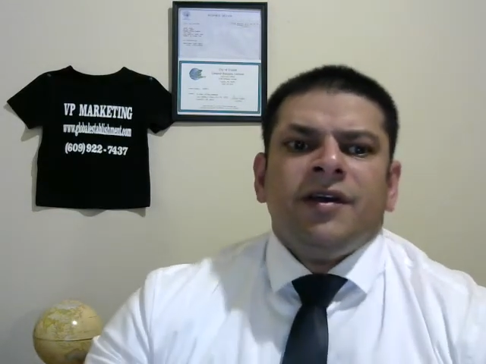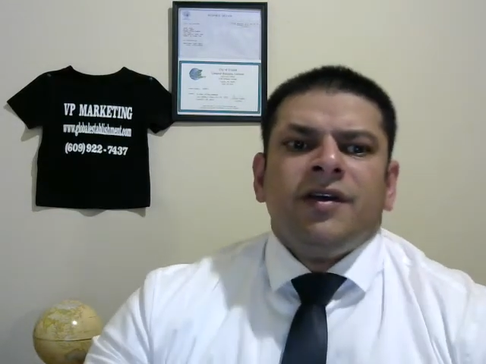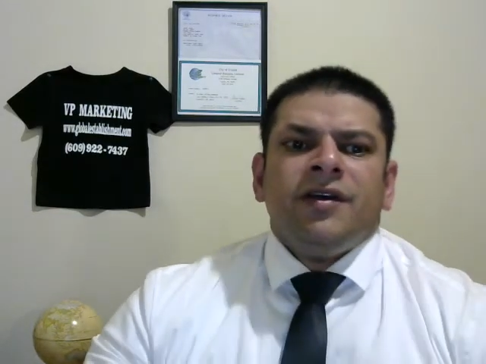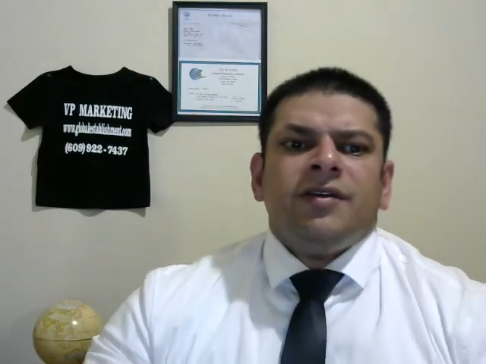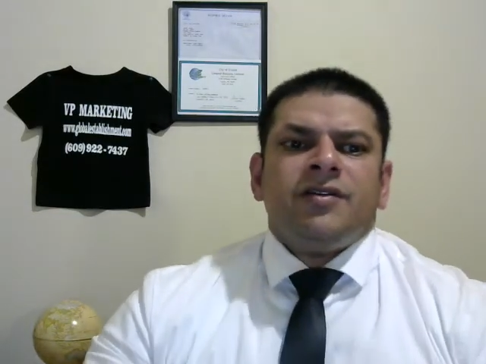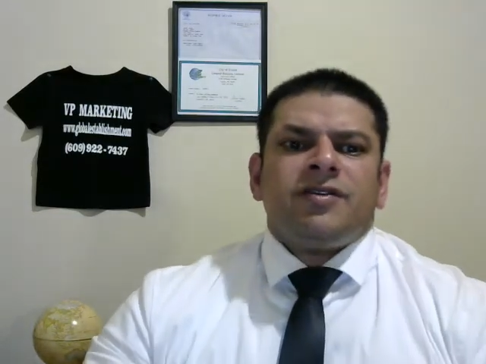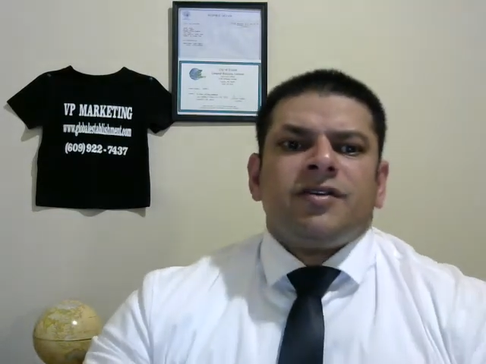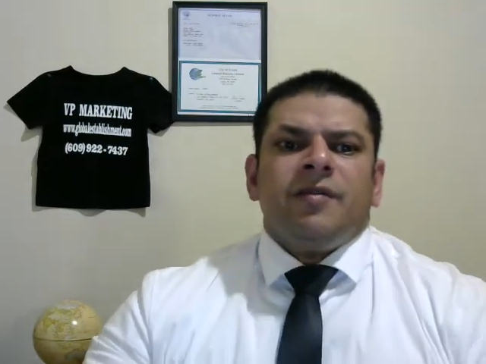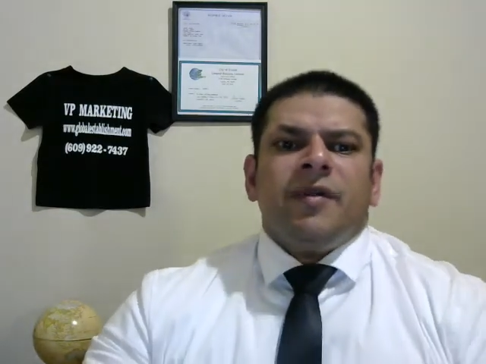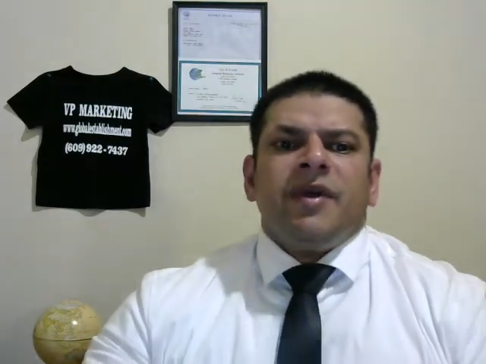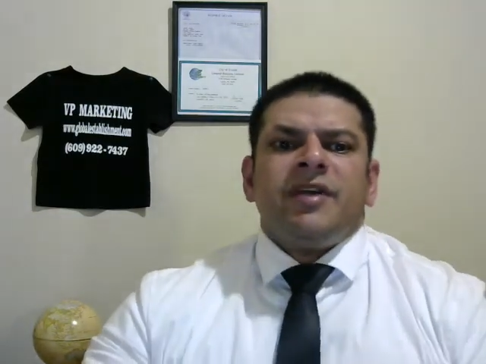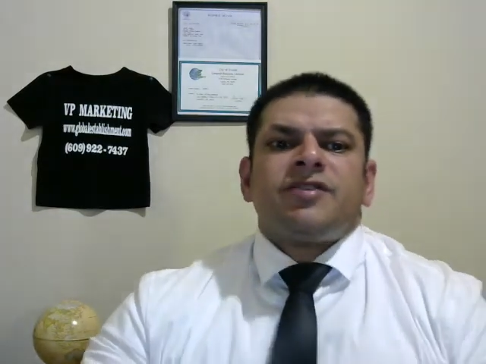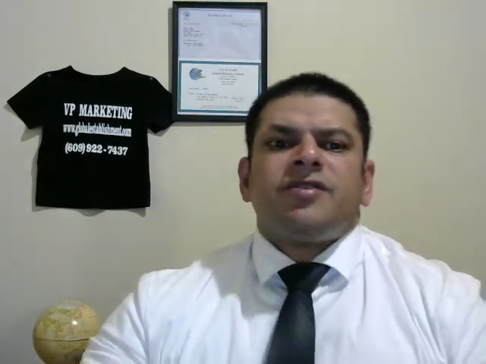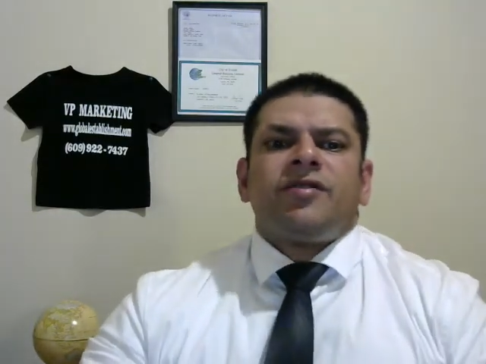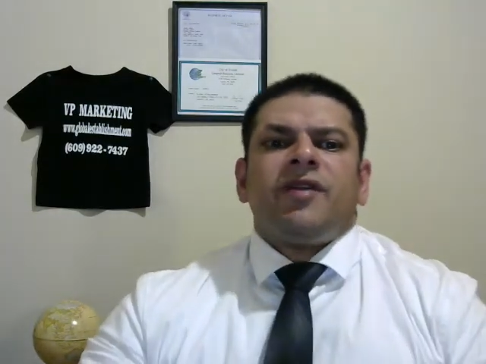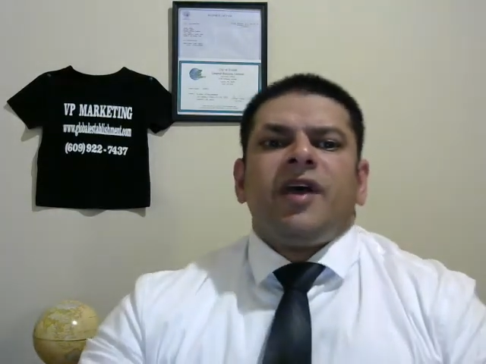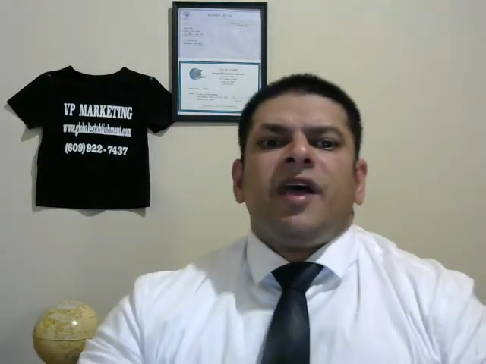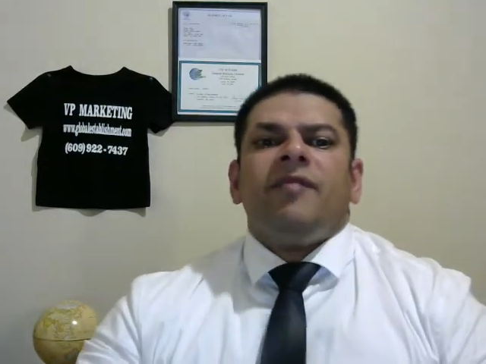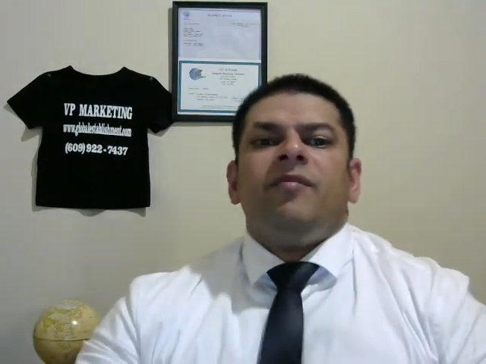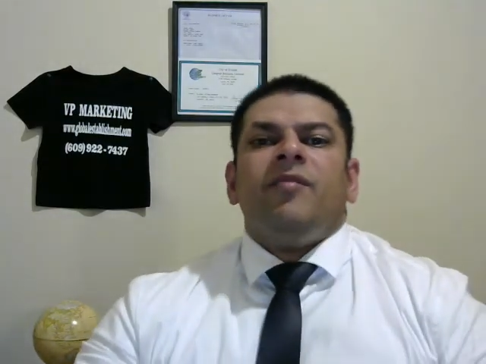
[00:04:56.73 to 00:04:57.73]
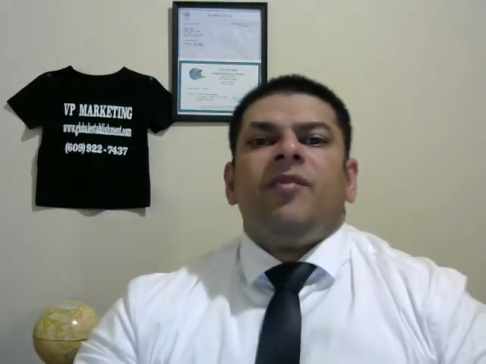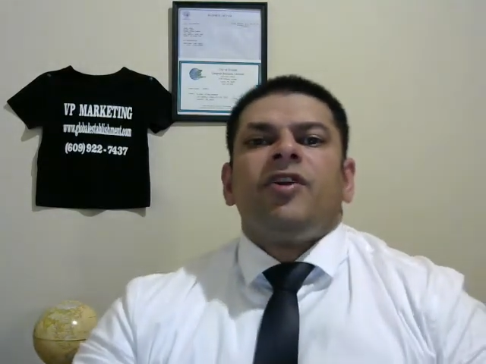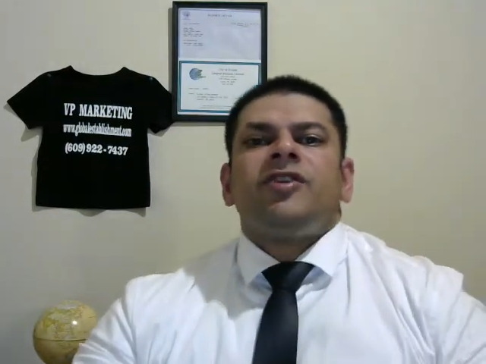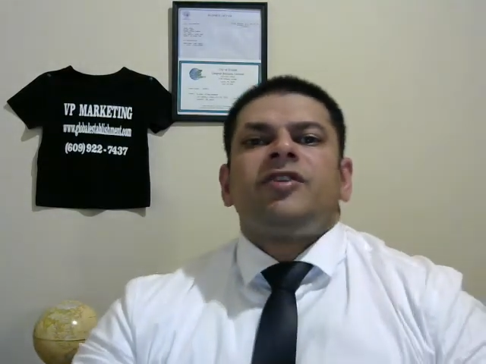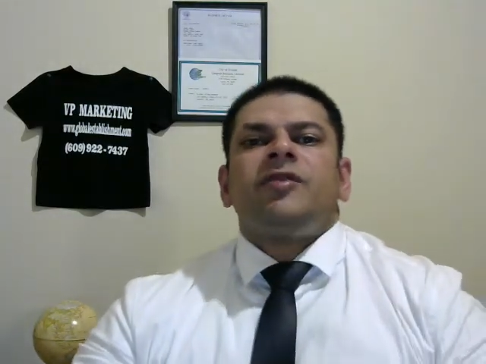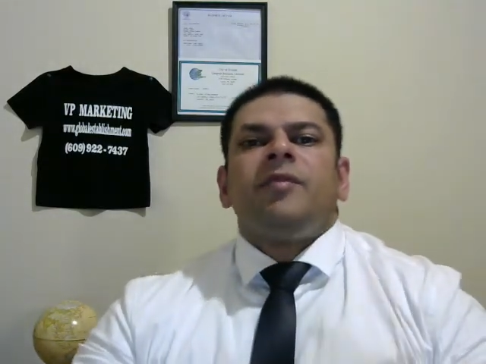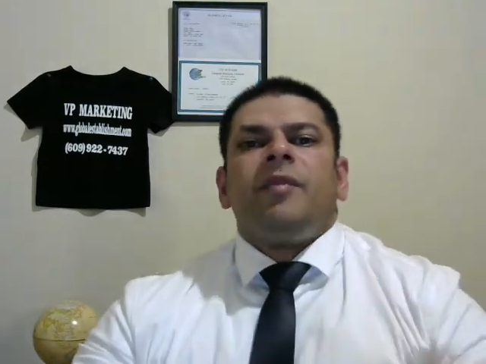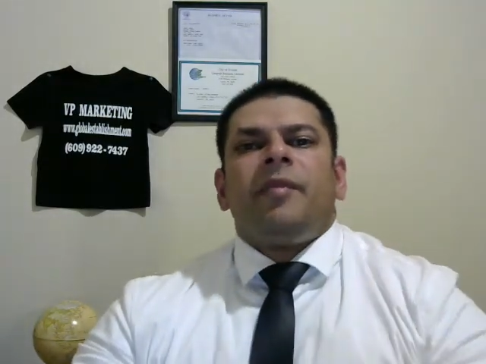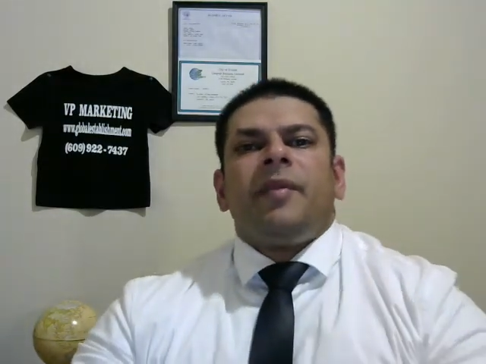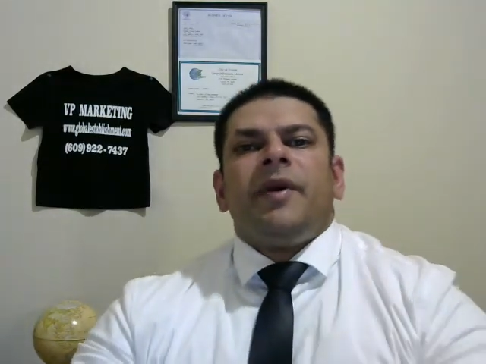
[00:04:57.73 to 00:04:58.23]
So make sure to have
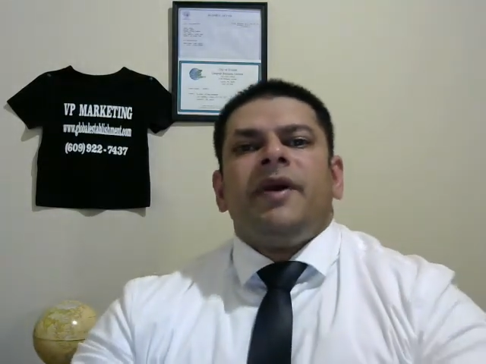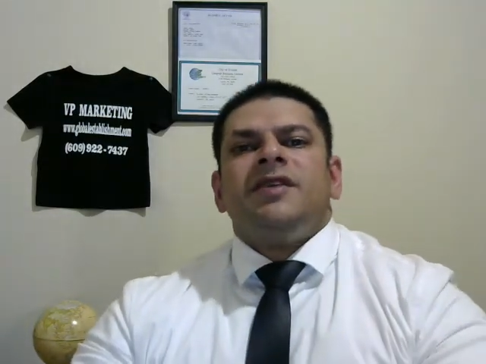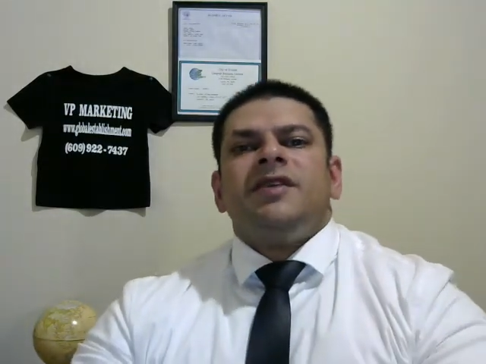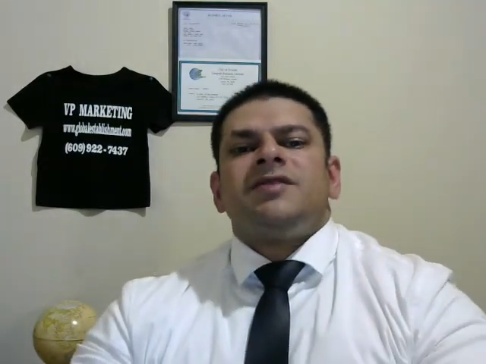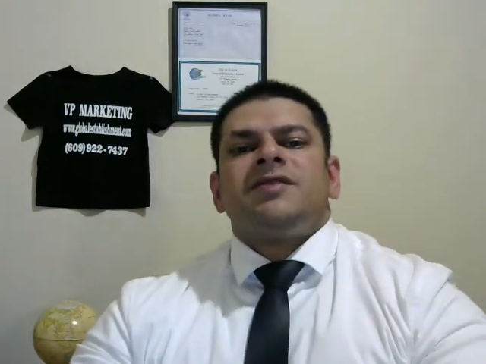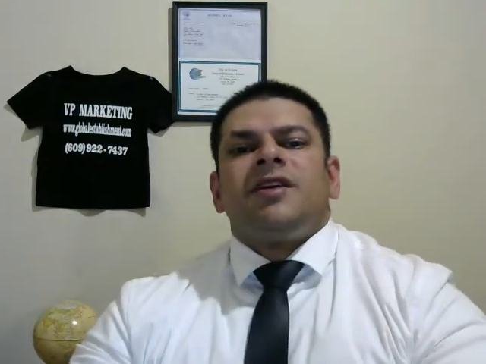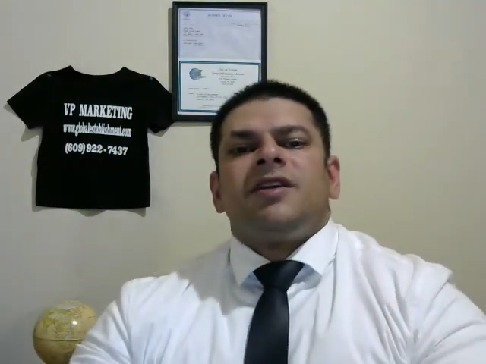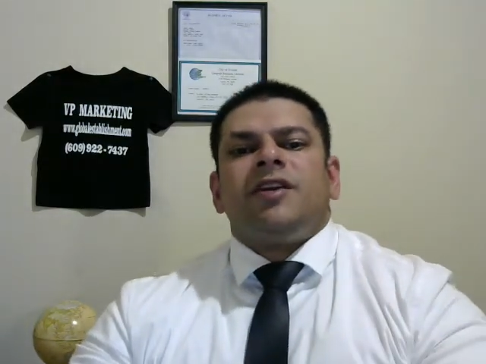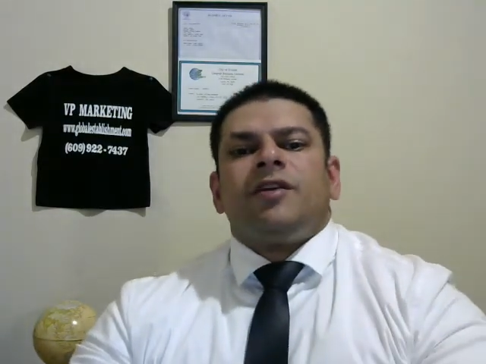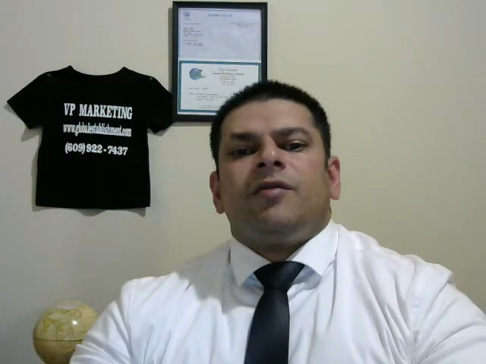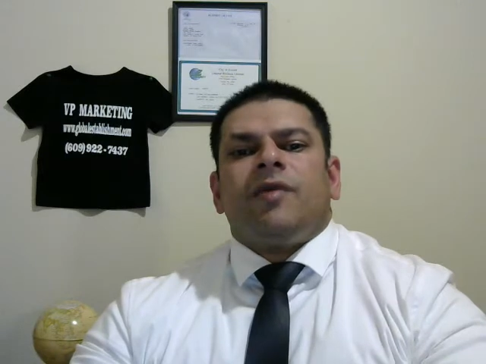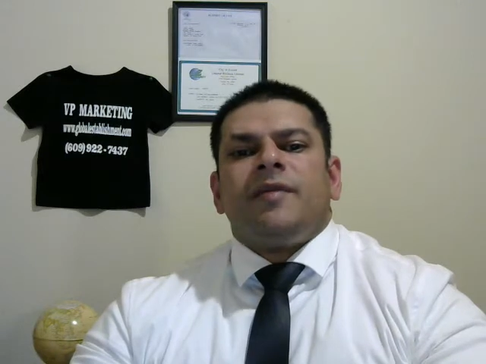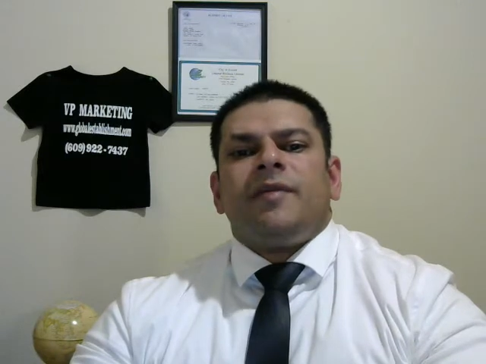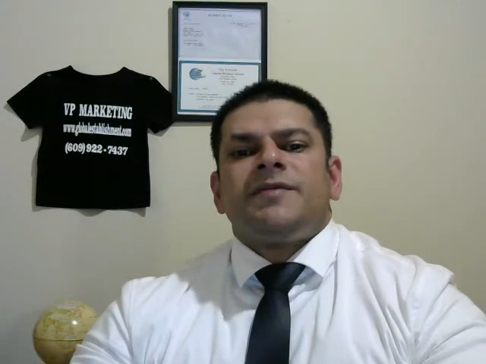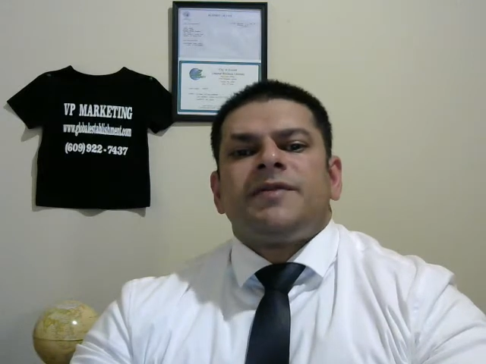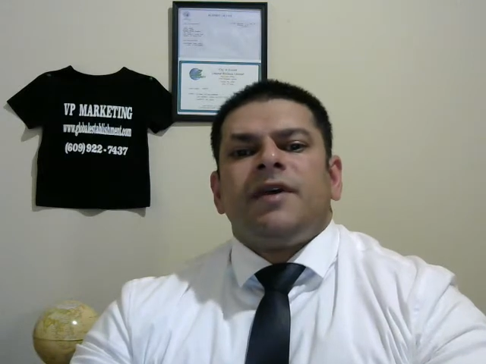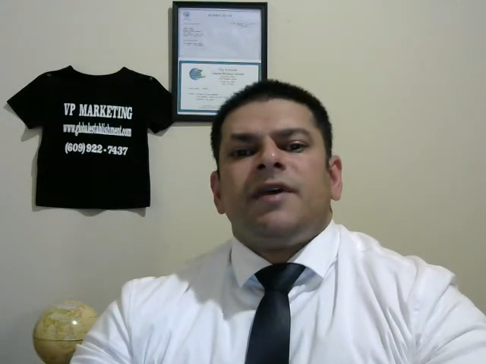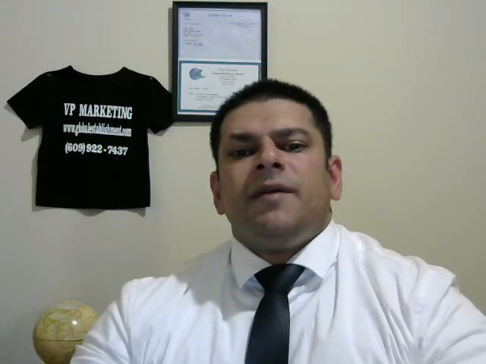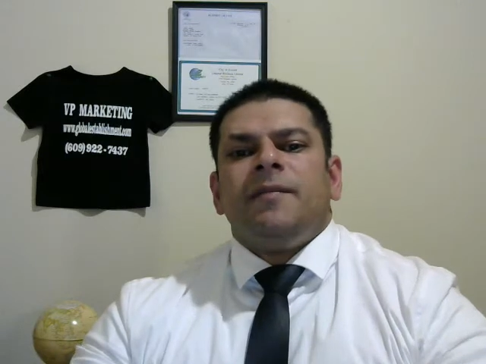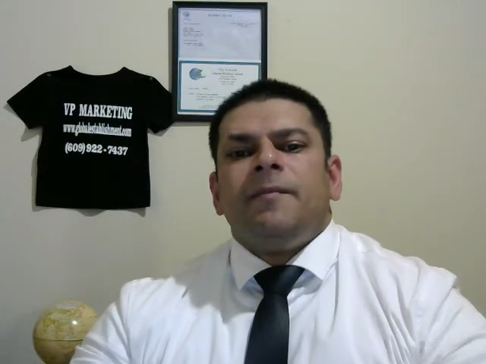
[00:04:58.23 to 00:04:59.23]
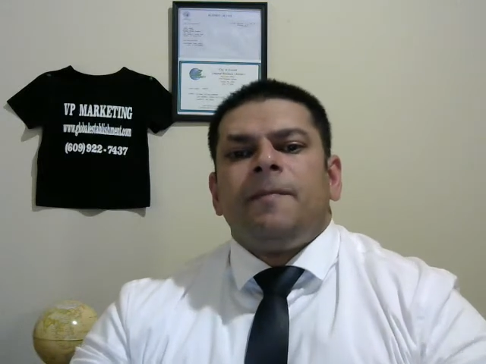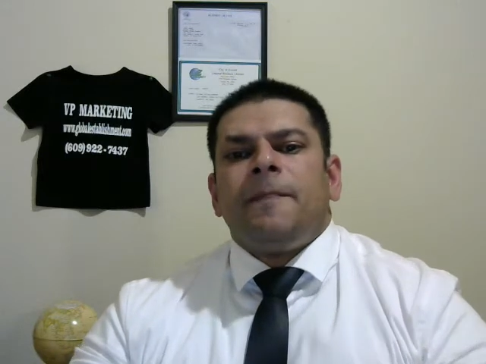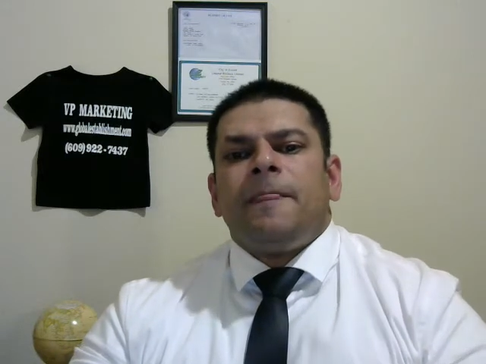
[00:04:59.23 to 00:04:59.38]
multiple pages on your website.